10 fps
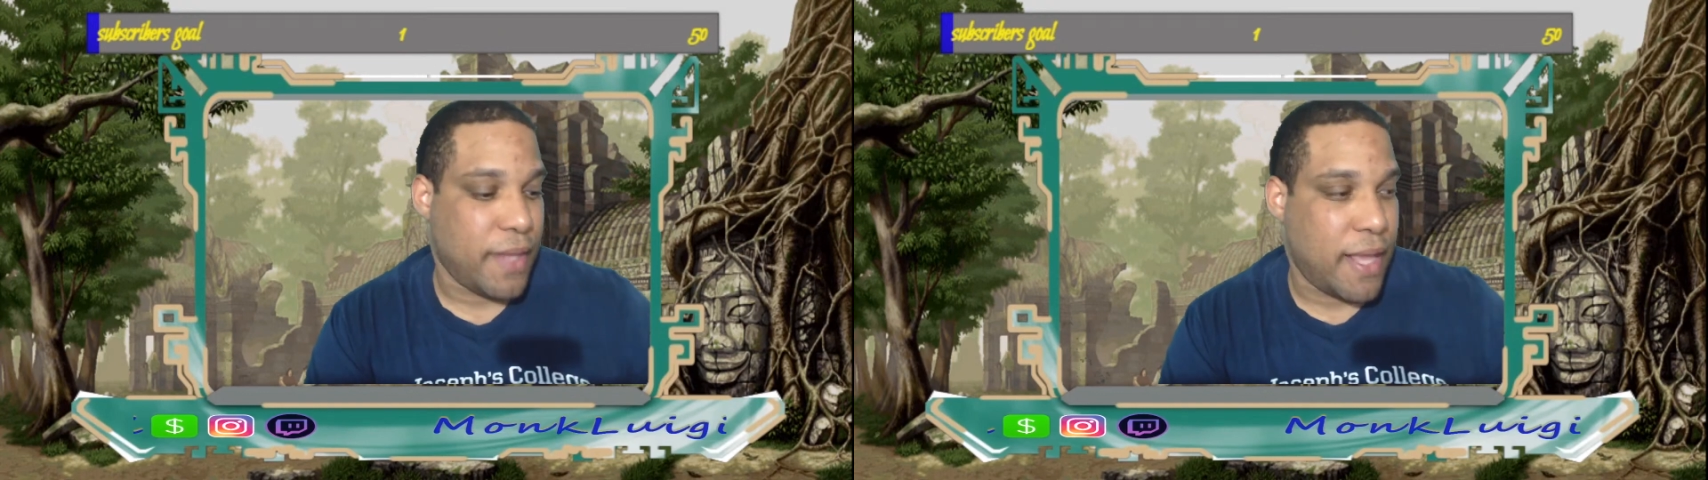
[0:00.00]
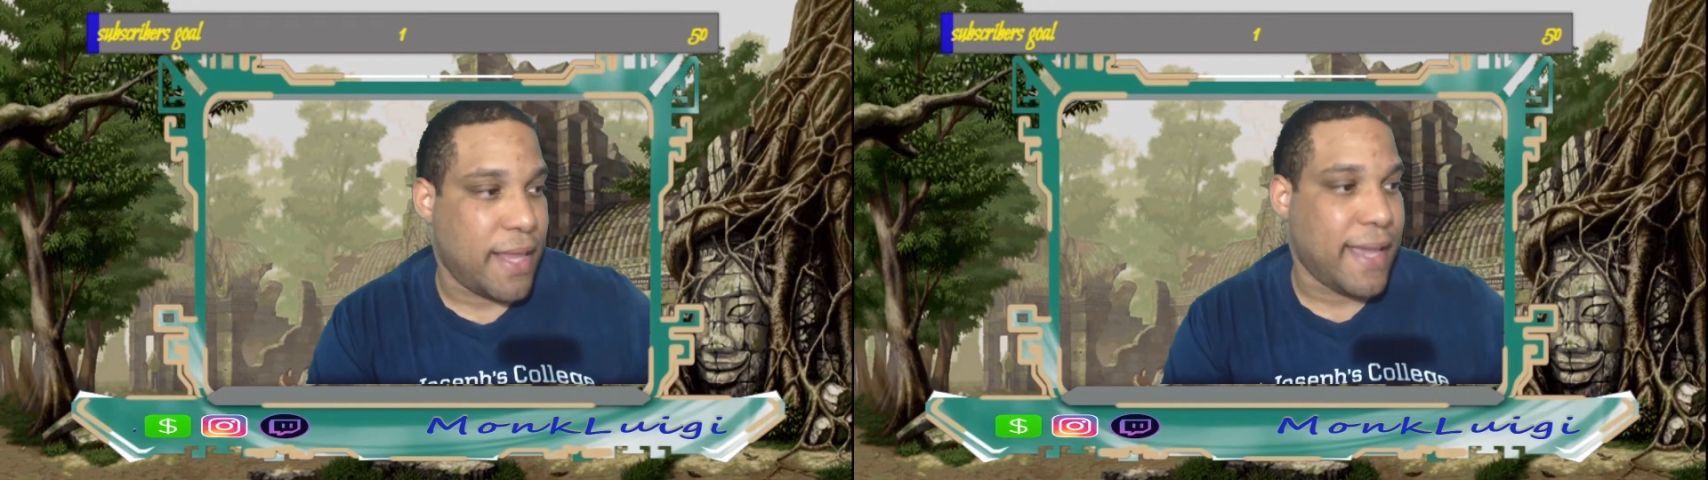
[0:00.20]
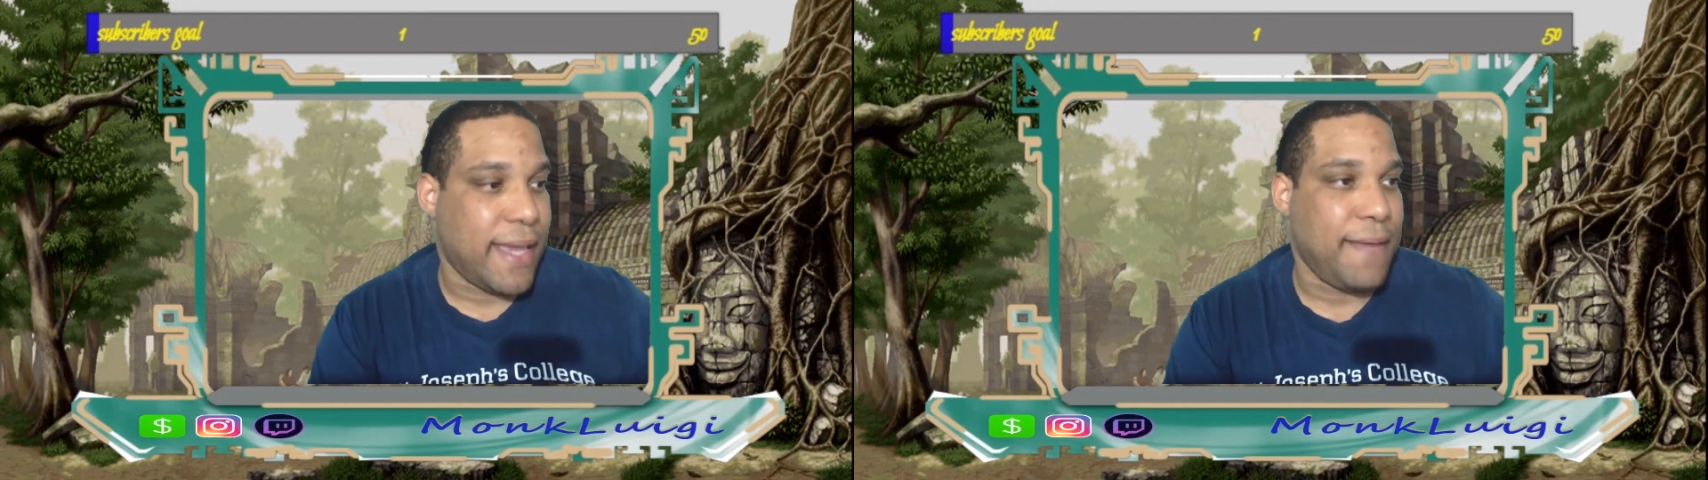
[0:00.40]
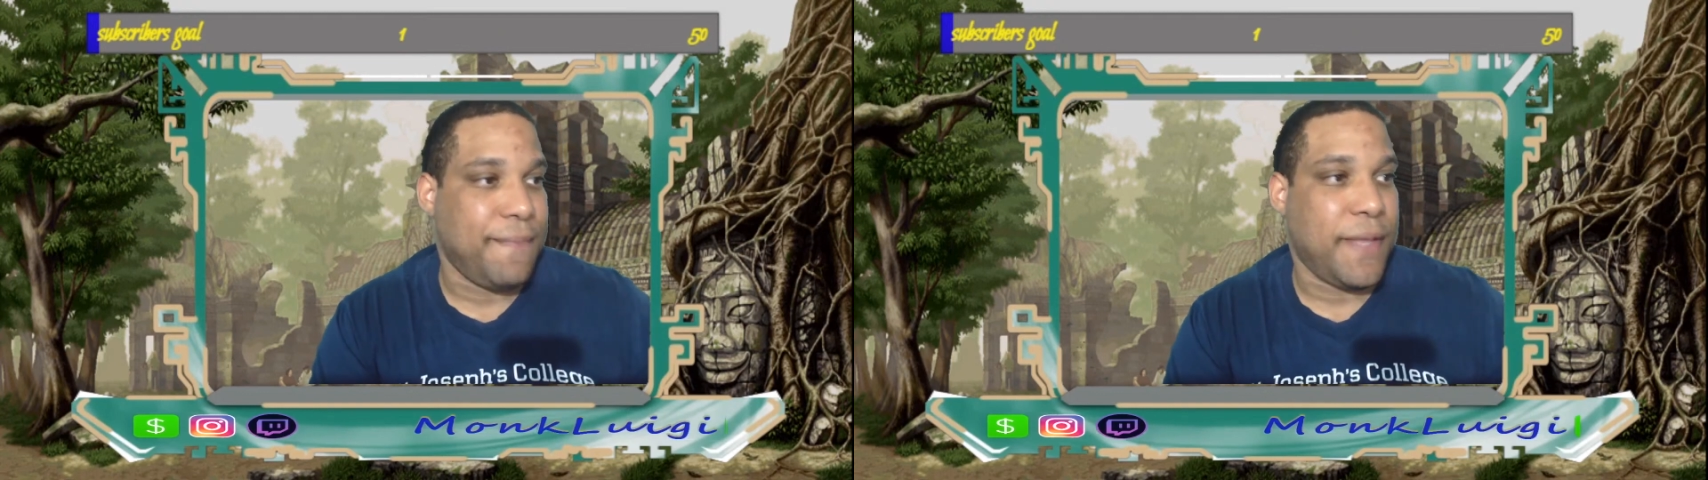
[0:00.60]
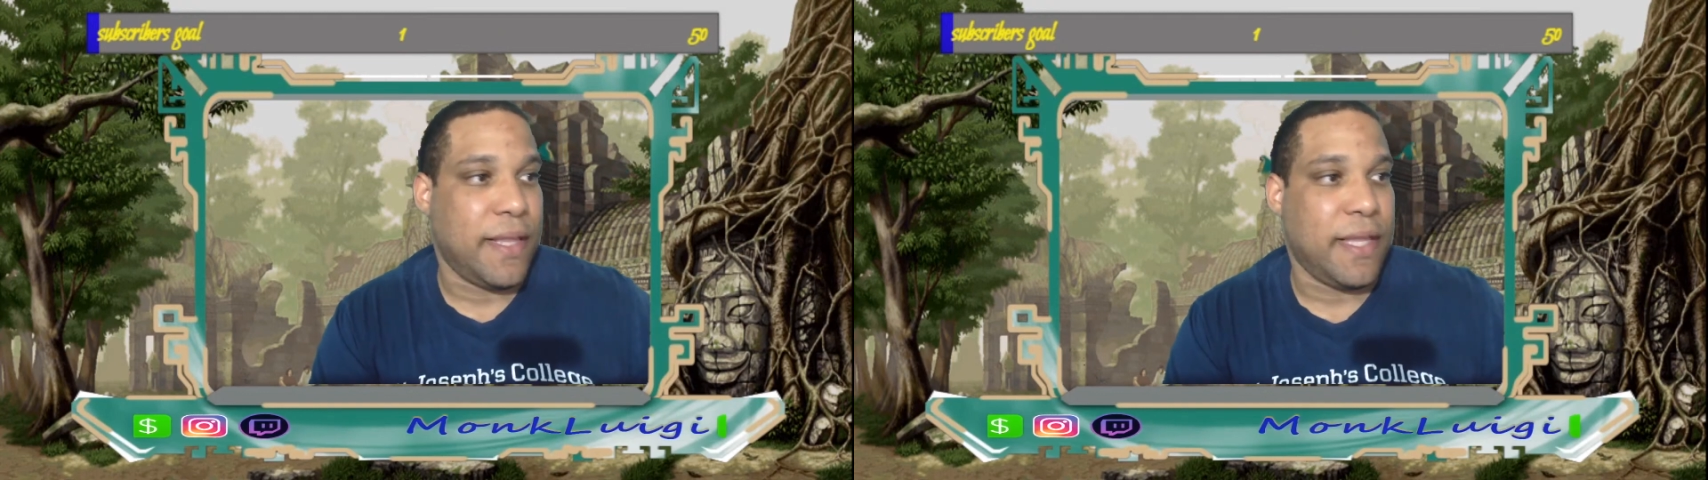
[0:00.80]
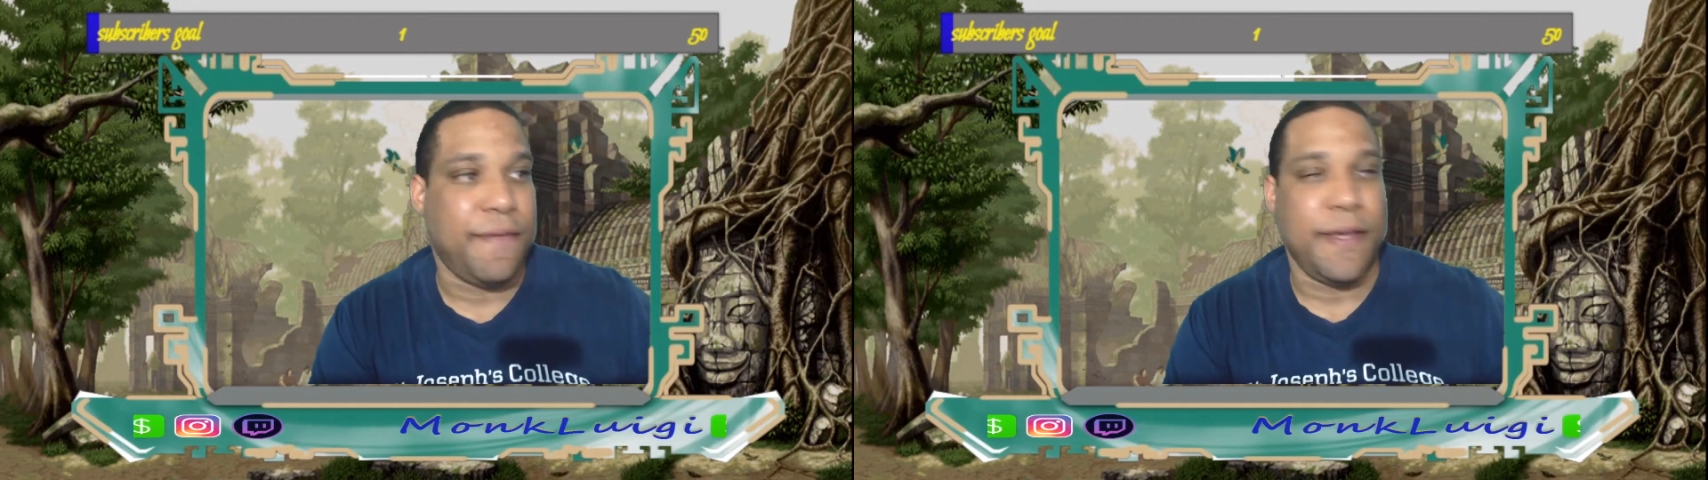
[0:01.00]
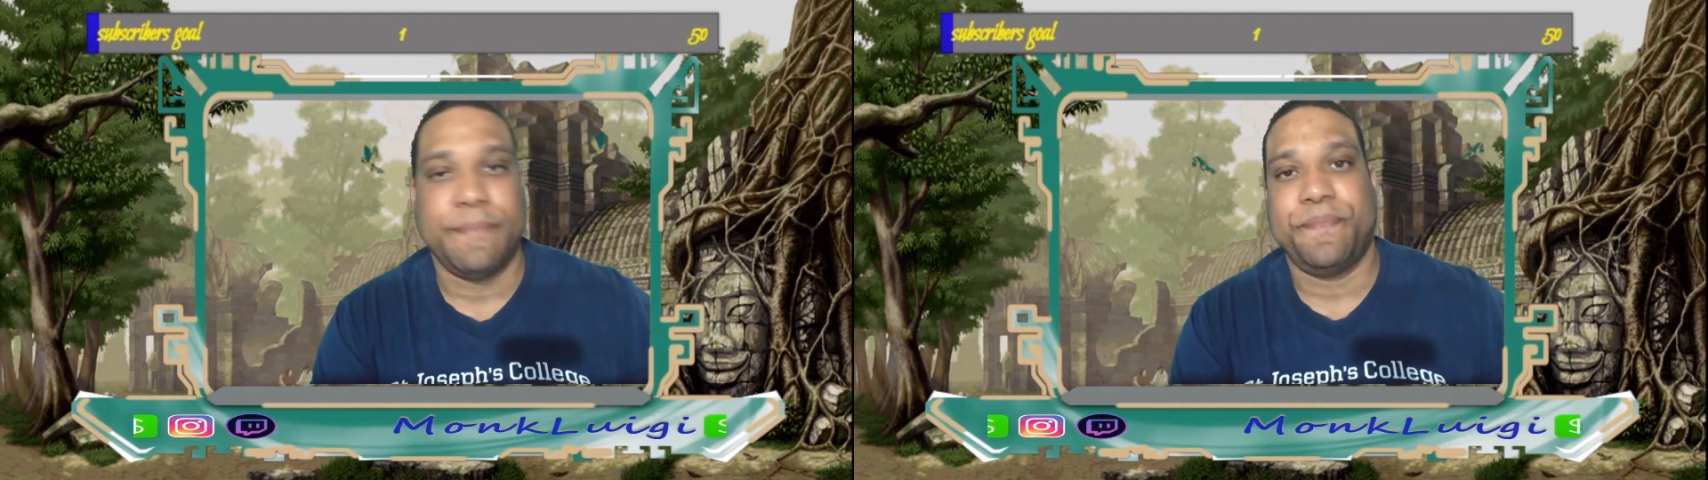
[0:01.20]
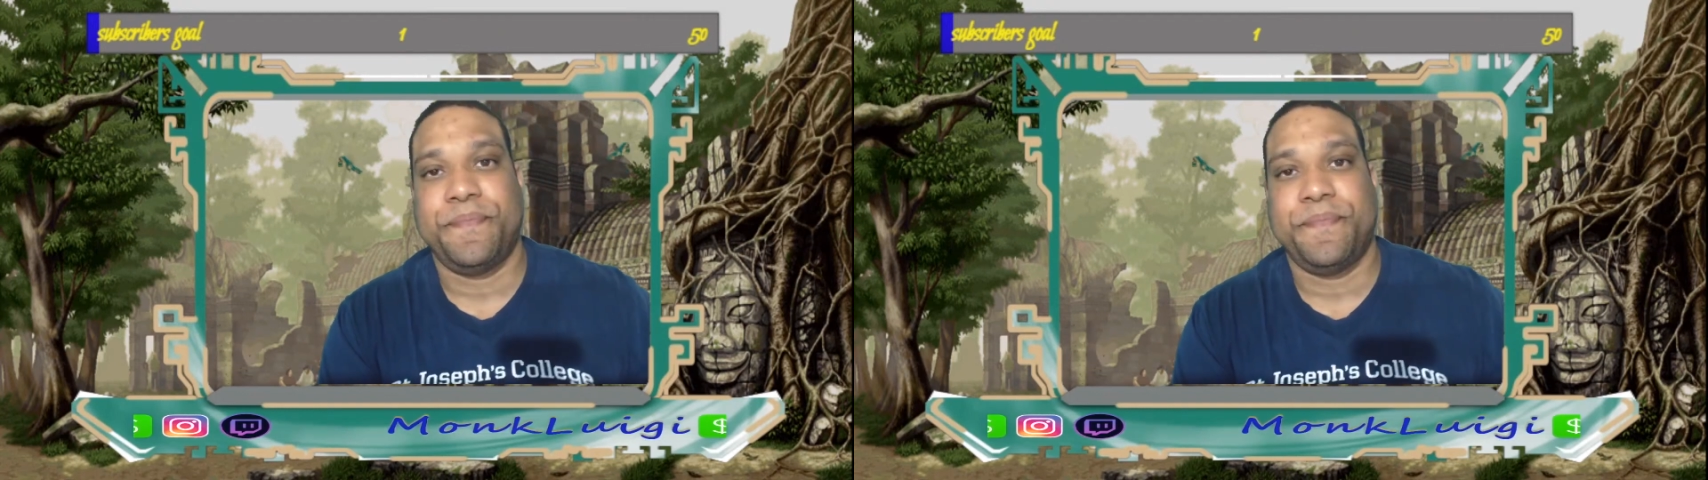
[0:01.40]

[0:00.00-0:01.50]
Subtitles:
I like it. I love it.